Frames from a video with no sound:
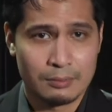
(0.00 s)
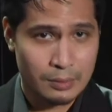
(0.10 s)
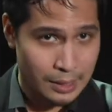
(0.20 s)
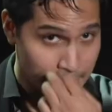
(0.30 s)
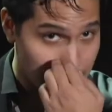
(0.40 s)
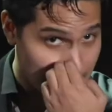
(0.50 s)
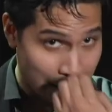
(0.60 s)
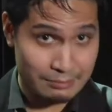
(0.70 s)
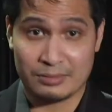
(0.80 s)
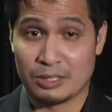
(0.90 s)
But
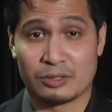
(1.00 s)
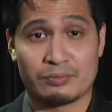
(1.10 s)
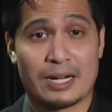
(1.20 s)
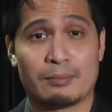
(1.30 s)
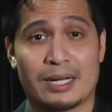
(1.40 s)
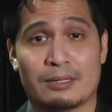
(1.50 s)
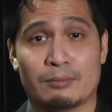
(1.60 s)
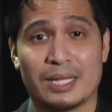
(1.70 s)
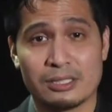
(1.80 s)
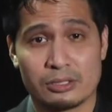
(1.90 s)
yeah, he was fired by the
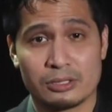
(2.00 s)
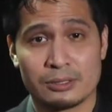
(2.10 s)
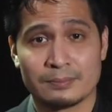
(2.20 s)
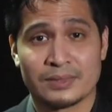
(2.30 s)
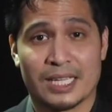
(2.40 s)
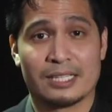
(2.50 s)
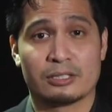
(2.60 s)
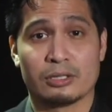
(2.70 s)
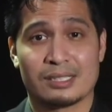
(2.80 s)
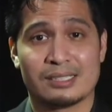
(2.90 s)
Blazers
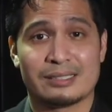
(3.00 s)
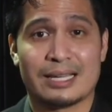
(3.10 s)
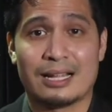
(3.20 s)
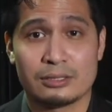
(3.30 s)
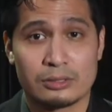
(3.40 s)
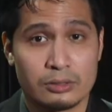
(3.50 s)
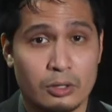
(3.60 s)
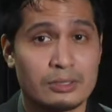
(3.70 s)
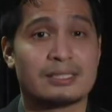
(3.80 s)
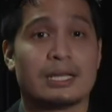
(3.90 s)
and took his talent to
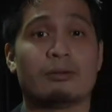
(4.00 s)
Golden State